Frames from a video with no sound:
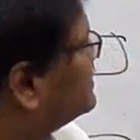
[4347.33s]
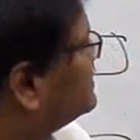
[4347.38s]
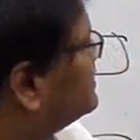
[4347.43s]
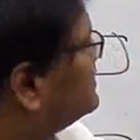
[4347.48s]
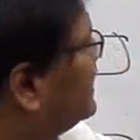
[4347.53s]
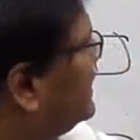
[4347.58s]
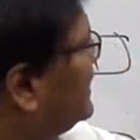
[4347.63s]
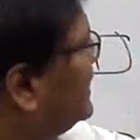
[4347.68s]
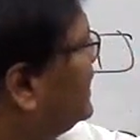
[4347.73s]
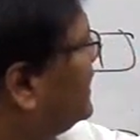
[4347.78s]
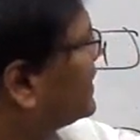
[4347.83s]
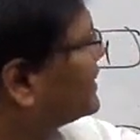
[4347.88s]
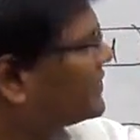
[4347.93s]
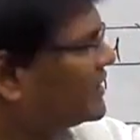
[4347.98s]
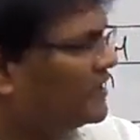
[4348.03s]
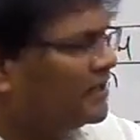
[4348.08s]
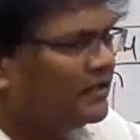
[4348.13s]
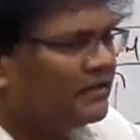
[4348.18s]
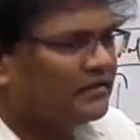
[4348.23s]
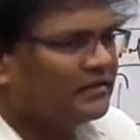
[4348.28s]
the
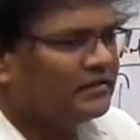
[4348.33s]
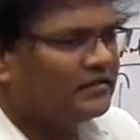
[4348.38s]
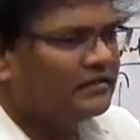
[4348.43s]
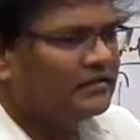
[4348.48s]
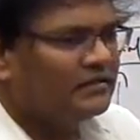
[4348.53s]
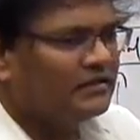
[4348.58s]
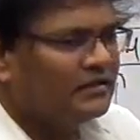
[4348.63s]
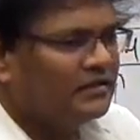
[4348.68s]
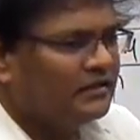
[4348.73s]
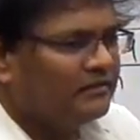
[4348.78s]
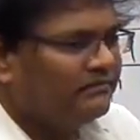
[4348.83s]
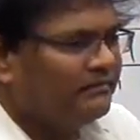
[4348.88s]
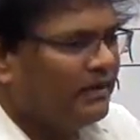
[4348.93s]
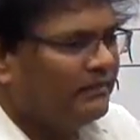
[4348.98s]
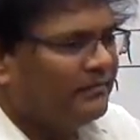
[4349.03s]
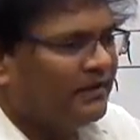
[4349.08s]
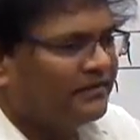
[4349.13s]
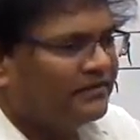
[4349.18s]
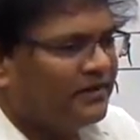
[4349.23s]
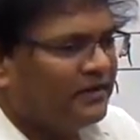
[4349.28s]
elected
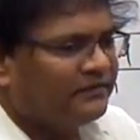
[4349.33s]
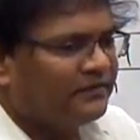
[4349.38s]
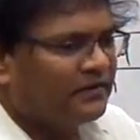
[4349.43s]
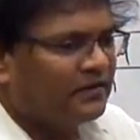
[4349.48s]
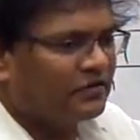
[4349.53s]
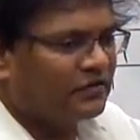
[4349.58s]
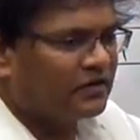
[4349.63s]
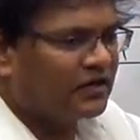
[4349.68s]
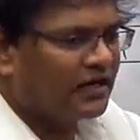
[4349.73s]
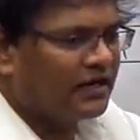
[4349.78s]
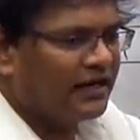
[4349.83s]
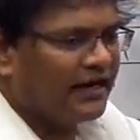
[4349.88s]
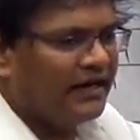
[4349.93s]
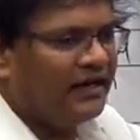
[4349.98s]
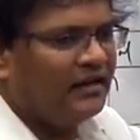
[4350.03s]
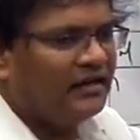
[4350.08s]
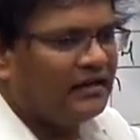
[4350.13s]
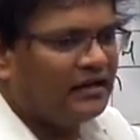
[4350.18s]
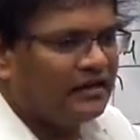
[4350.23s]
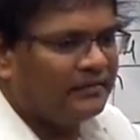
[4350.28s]
members of rural
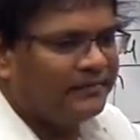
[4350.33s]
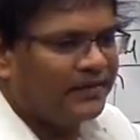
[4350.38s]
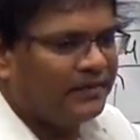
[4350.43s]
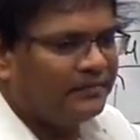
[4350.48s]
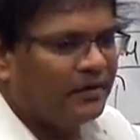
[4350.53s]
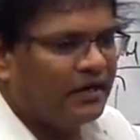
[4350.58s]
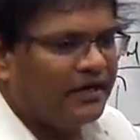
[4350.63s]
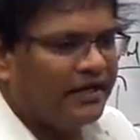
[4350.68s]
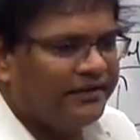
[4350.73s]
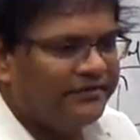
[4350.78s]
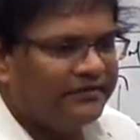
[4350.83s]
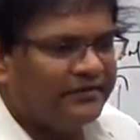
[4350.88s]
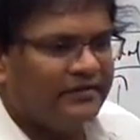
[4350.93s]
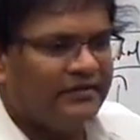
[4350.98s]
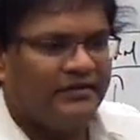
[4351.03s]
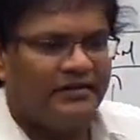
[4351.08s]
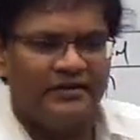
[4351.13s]
and urban bodies,